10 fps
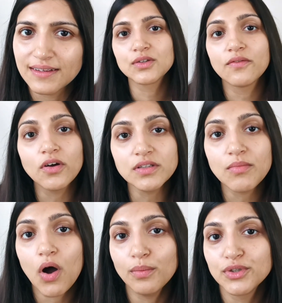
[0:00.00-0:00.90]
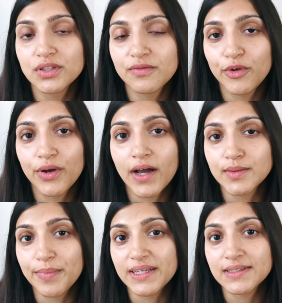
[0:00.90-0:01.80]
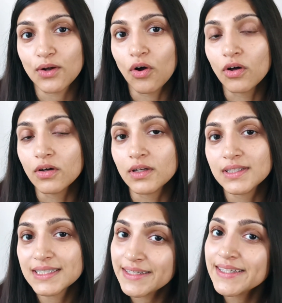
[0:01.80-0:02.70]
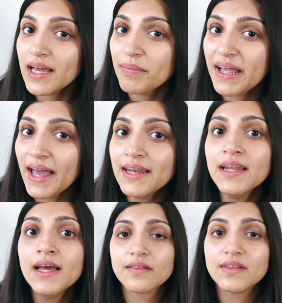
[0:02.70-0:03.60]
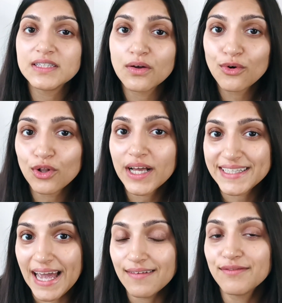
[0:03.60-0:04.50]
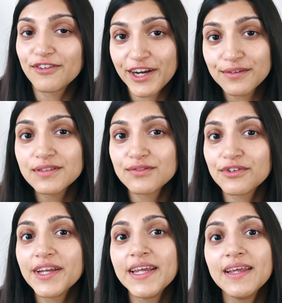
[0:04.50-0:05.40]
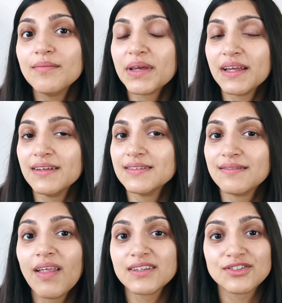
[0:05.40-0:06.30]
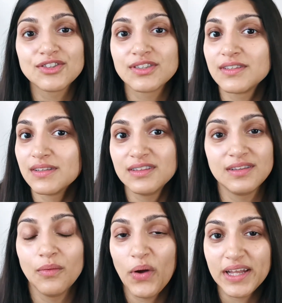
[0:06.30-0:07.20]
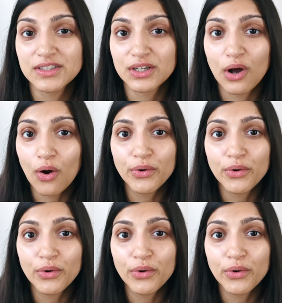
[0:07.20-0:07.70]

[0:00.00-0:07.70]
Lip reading: So I've got some options for you guys based on skin type again. These are all, again, fragrance free because that's just the way to go.